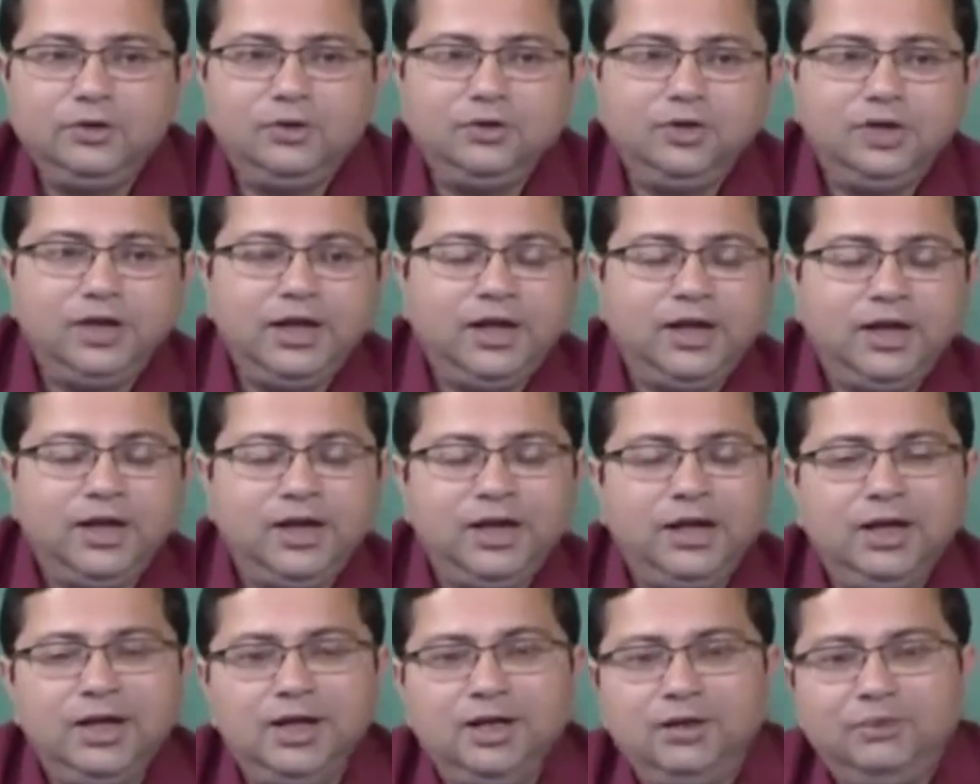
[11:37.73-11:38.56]
so
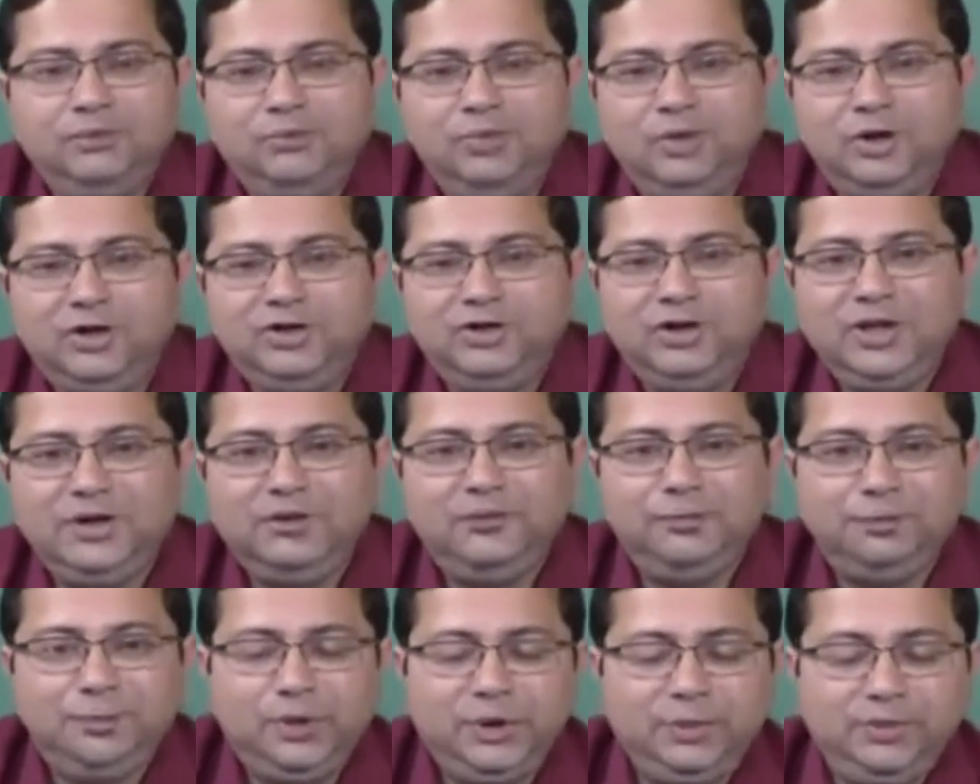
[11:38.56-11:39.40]
the
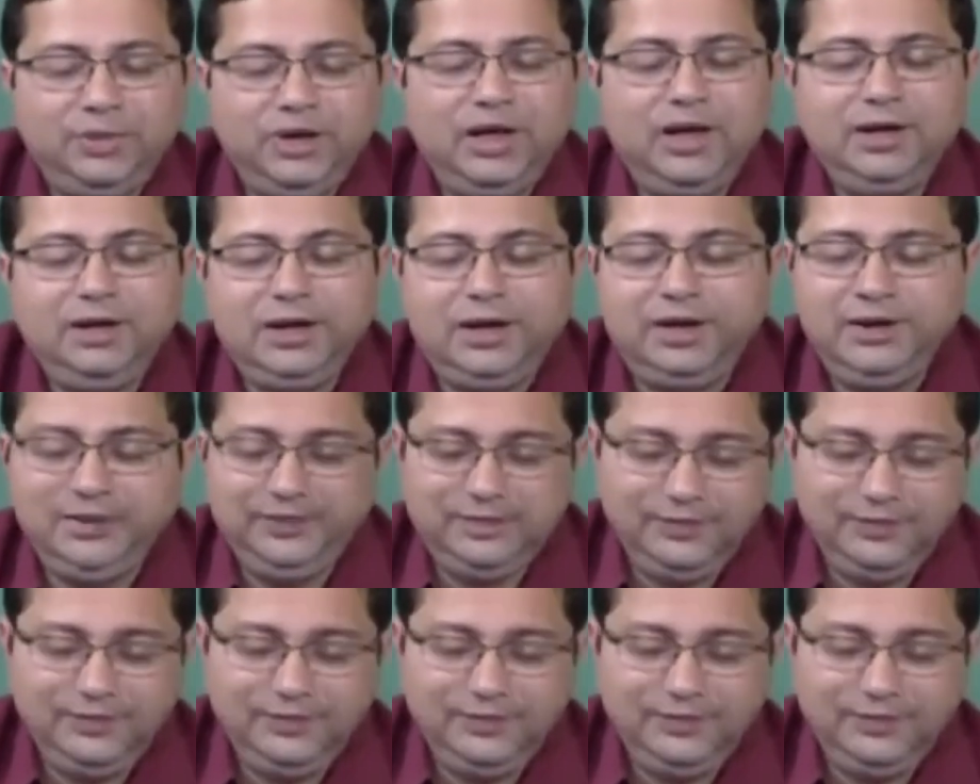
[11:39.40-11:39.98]
both the propellant,